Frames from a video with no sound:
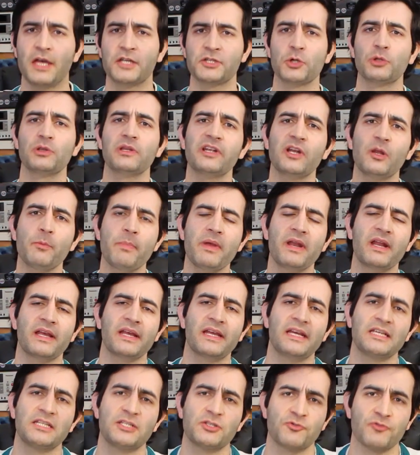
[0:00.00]
So a little bit of
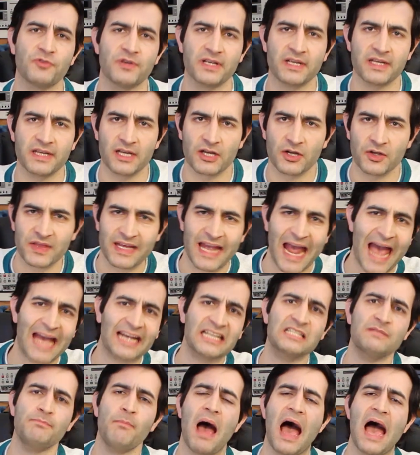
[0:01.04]
history here. The
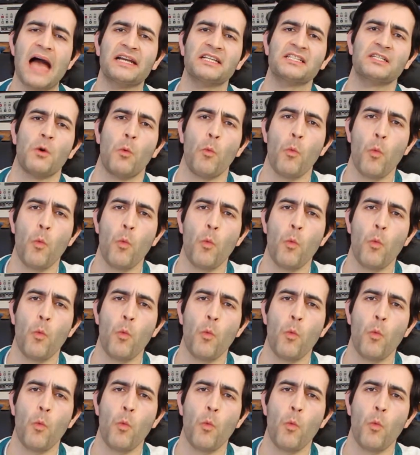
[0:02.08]
Xbox